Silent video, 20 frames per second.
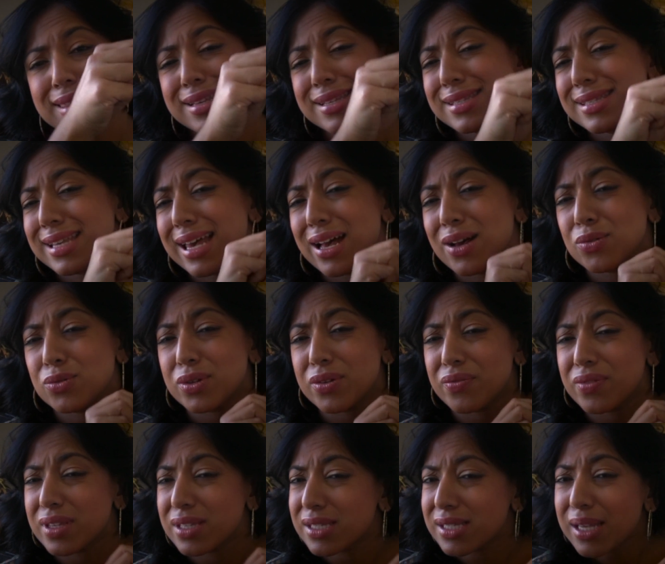the sound
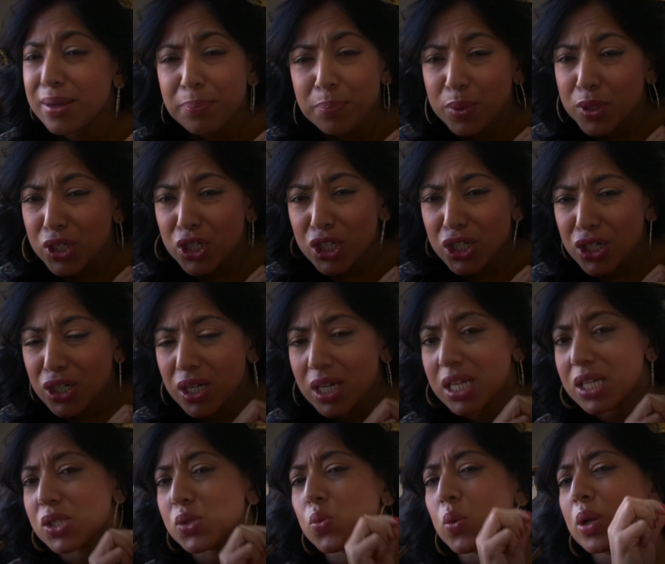of the zipper
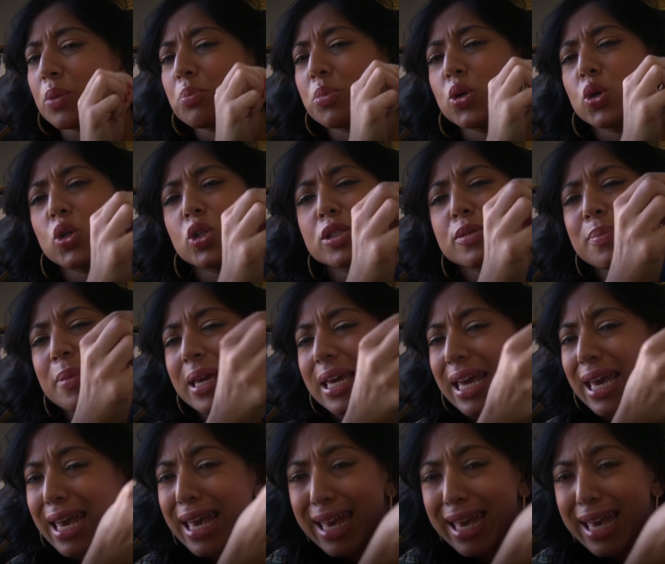is what pulled me